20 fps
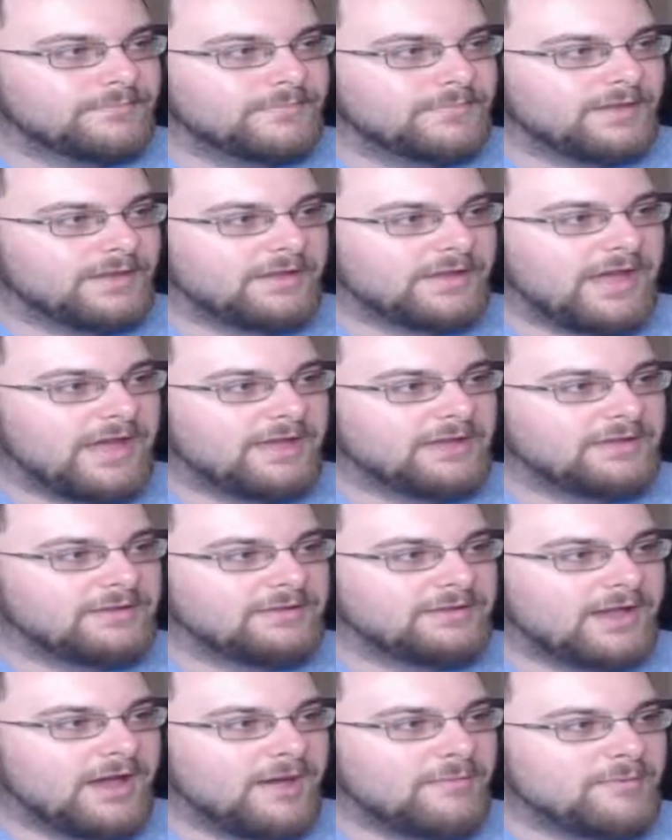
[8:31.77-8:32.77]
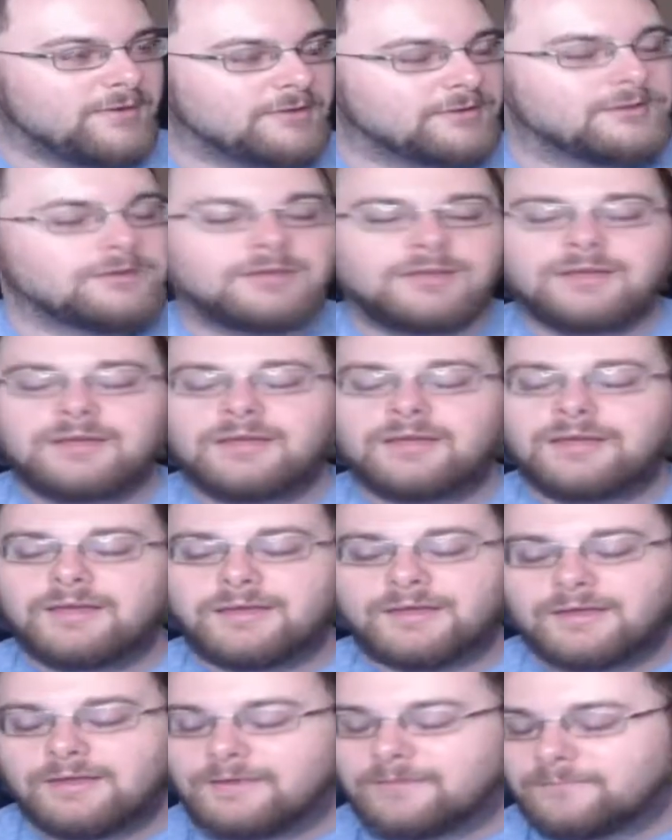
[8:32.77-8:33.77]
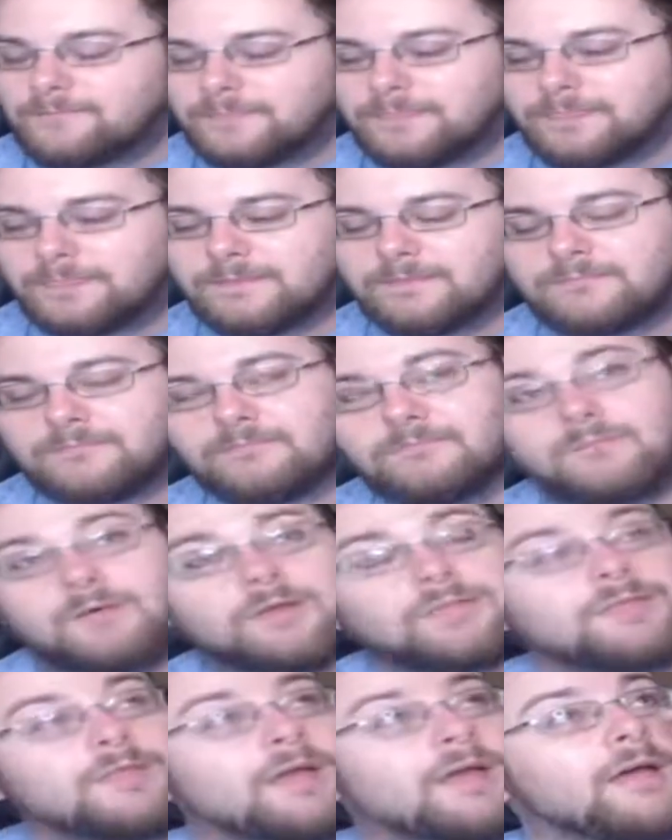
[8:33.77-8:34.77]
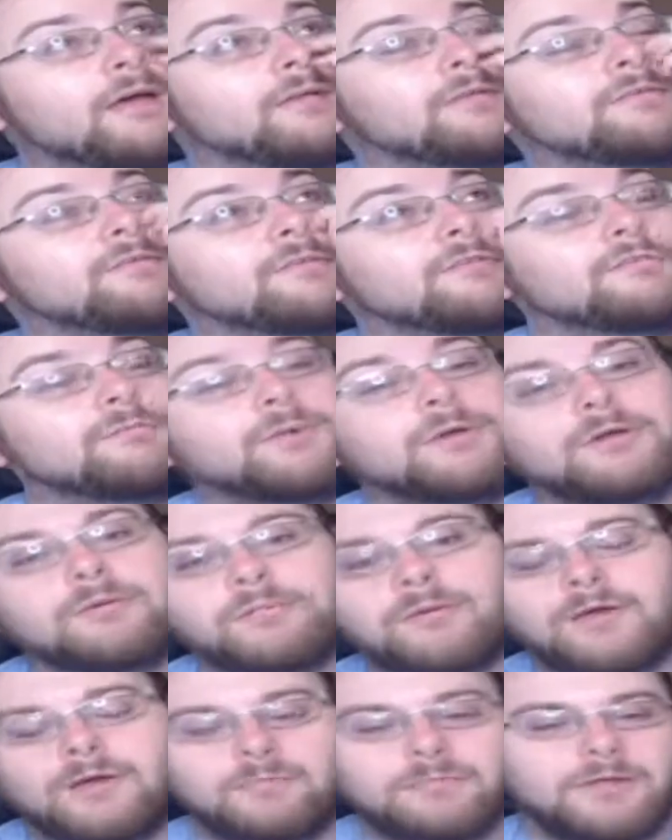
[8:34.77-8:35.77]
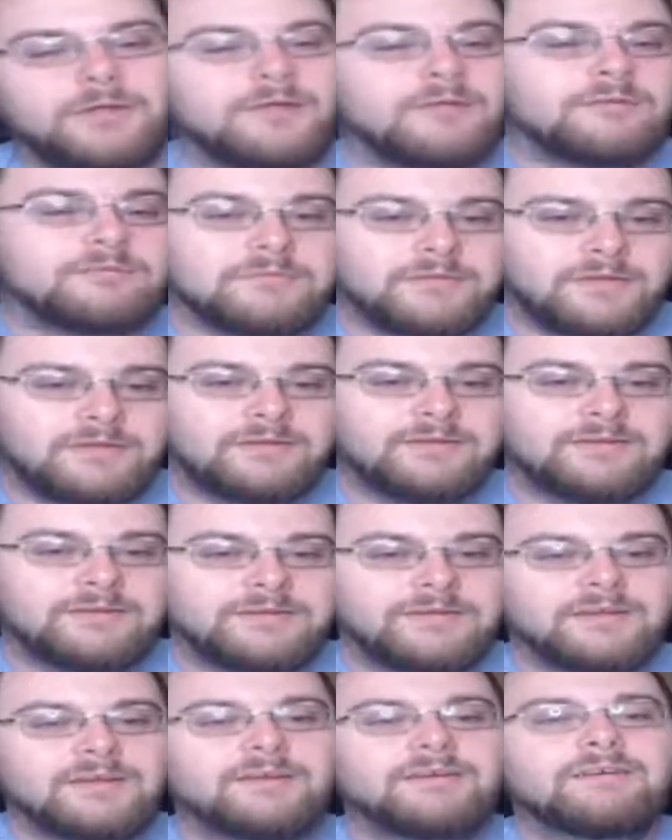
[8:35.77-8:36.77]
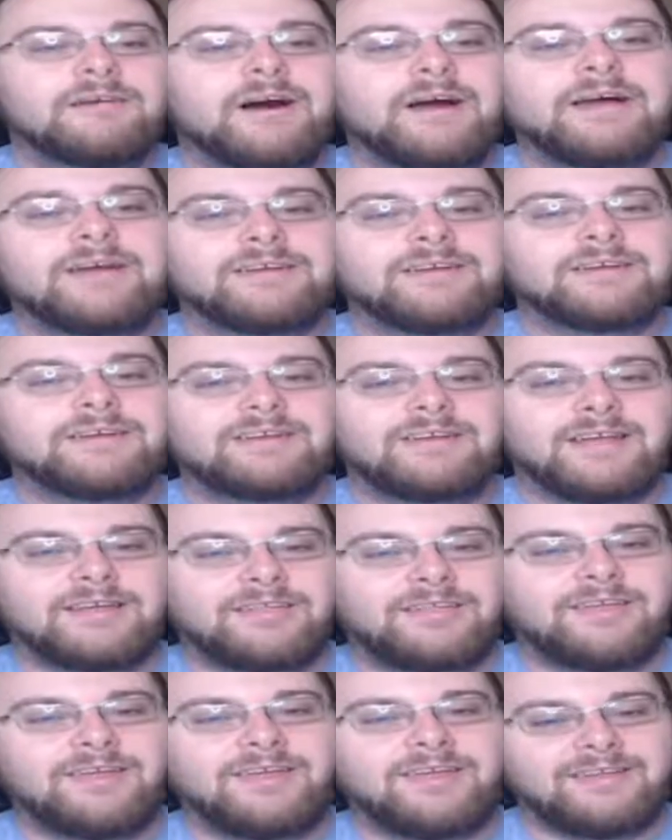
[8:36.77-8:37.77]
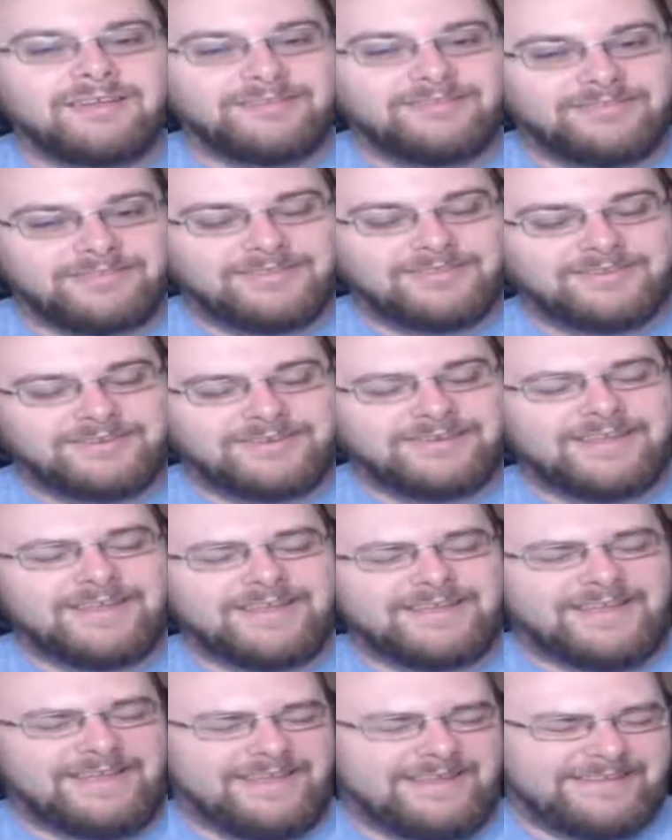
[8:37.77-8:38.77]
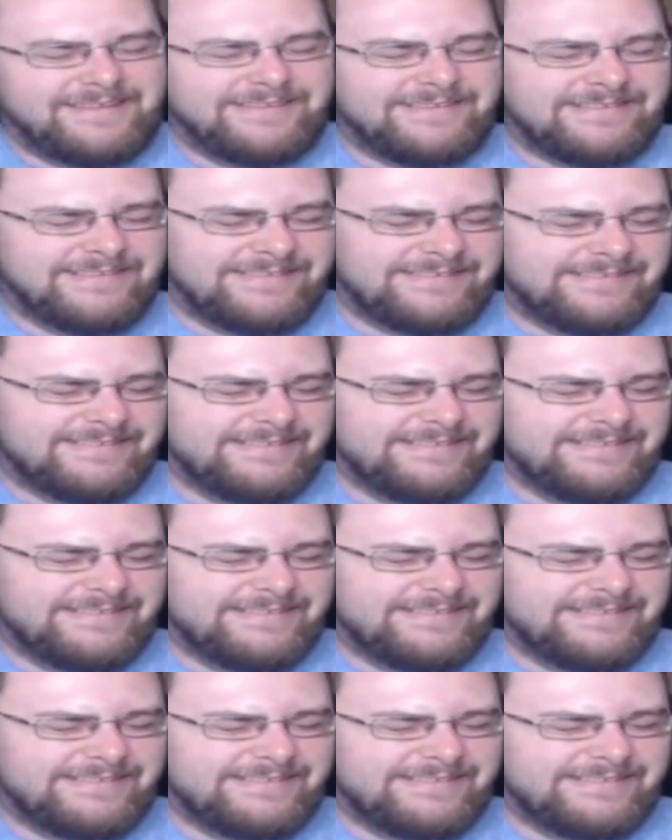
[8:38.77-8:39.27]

A Genki Dama. What the hell is it? Spirit Bomb. Why couldn't I think of the name?